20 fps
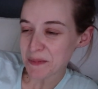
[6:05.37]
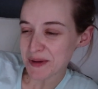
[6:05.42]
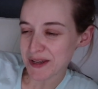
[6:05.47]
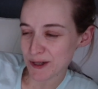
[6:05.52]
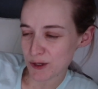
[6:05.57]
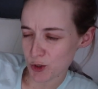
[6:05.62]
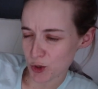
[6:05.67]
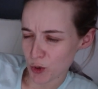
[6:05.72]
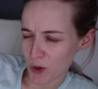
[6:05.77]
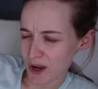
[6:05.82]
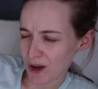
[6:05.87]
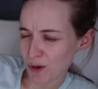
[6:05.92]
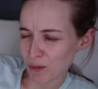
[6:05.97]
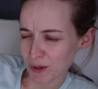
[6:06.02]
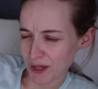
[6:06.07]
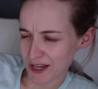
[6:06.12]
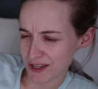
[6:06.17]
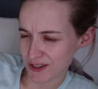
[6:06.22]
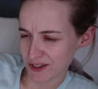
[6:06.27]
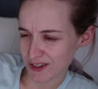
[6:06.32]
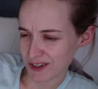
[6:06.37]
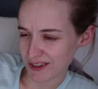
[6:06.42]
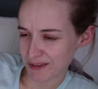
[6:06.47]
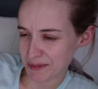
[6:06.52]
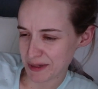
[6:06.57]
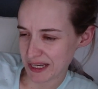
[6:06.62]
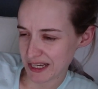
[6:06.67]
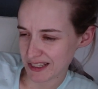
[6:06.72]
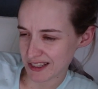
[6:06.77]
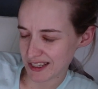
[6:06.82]
me a trailblazer
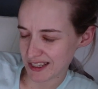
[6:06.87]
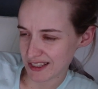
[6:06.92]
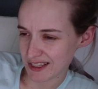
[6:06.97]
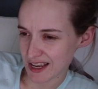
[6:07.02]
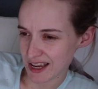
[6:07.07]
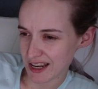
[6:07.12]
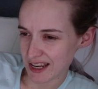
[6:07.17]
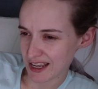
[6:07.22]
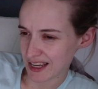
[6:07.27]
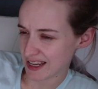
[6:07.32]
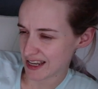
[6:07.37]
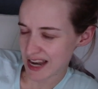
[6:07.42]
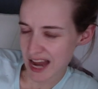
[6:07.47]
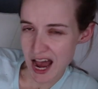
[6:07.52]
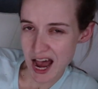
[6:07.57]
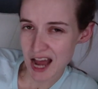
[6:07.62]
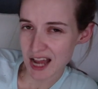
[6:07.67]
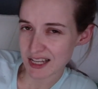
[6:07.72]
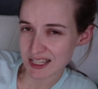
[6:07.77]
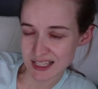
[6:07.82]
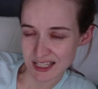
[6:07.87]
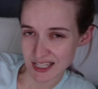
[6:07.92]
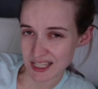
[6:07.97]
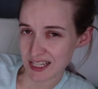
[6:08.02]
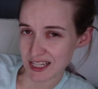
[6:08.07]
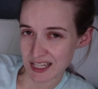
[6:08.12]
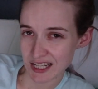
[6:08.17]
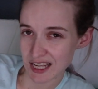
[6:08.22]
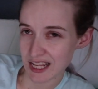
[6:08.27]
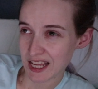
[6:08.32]
because he said he had not
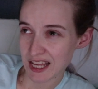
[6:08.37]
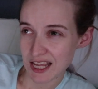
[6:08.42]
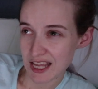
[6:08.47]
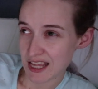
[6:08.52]
seen